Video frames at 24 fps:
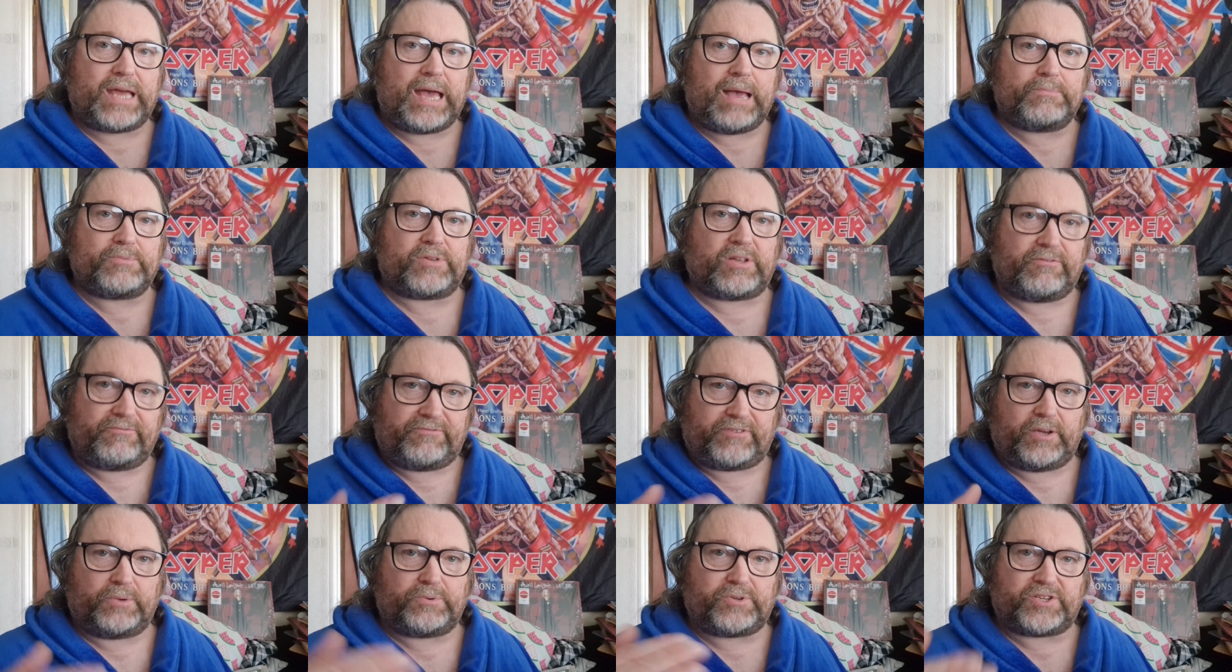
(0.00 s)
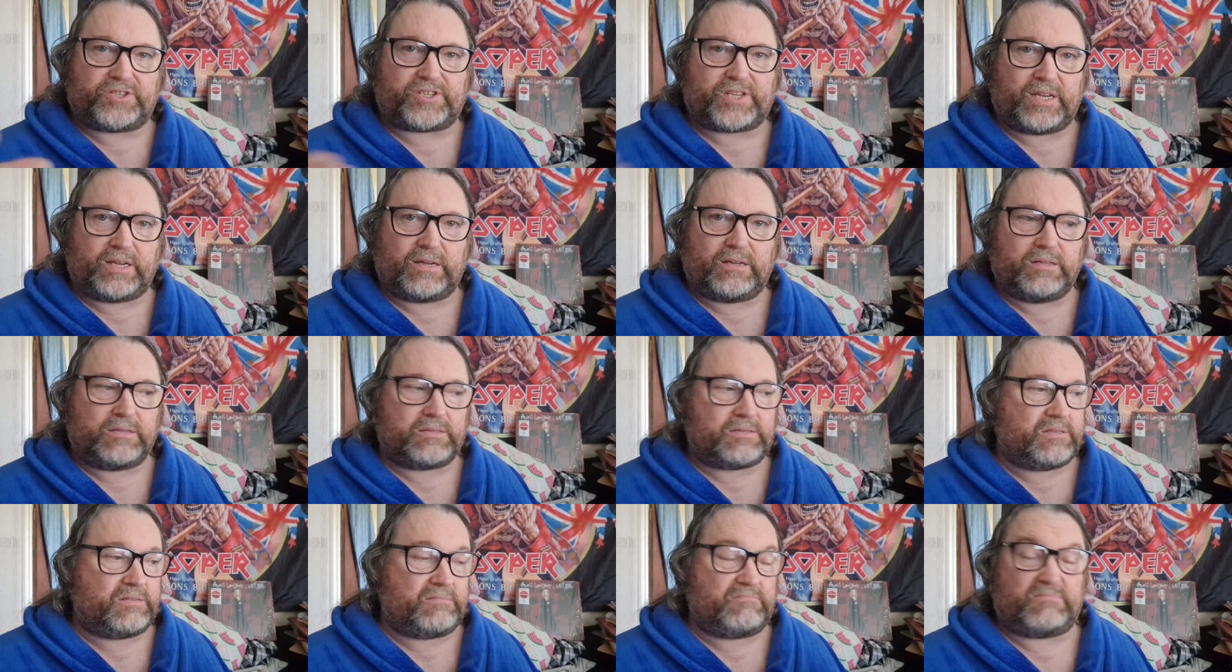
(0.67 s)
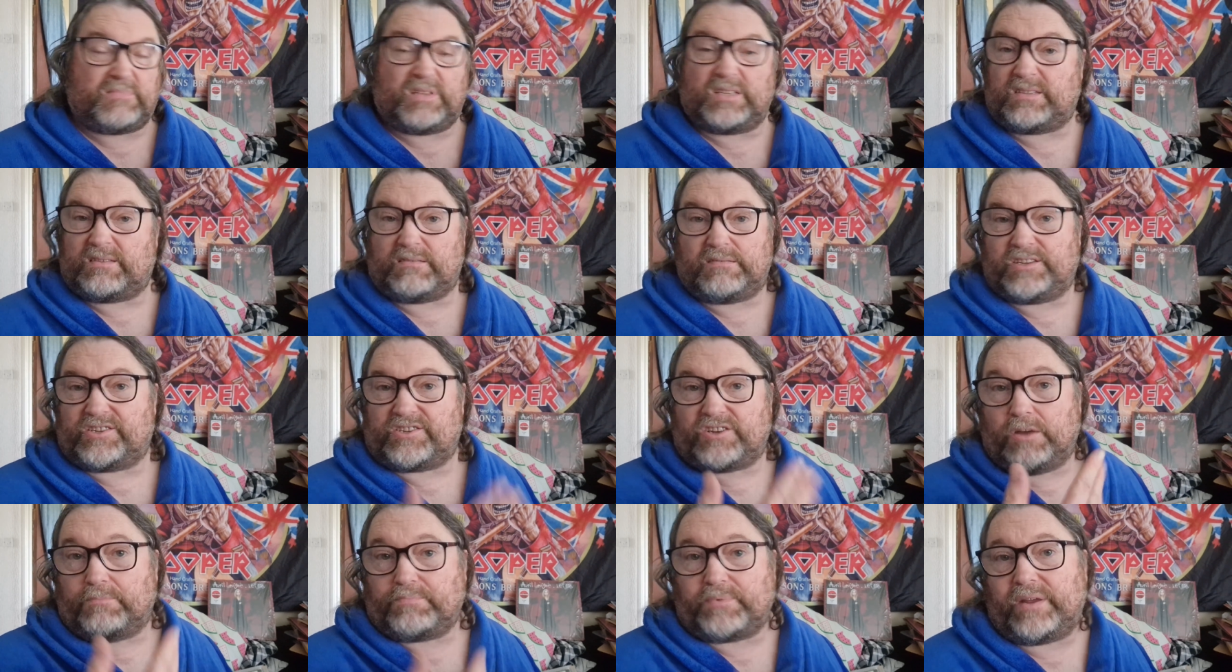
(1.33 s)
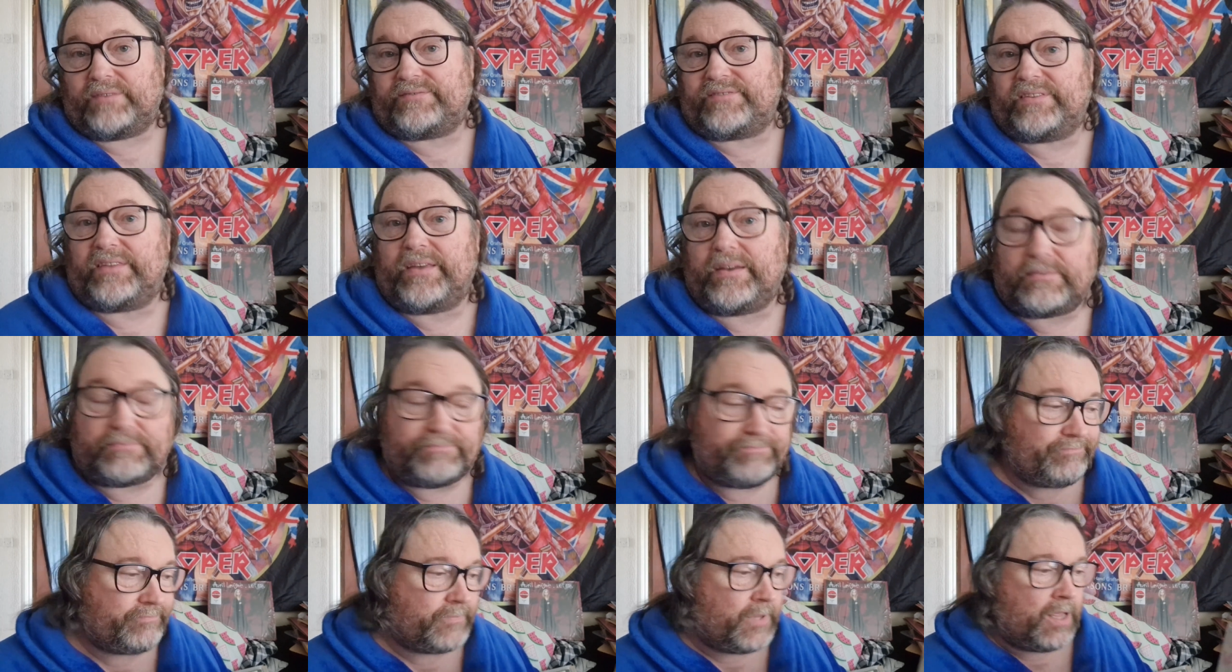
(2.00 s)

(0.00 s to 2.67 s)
times on future singles, and they stopped after that.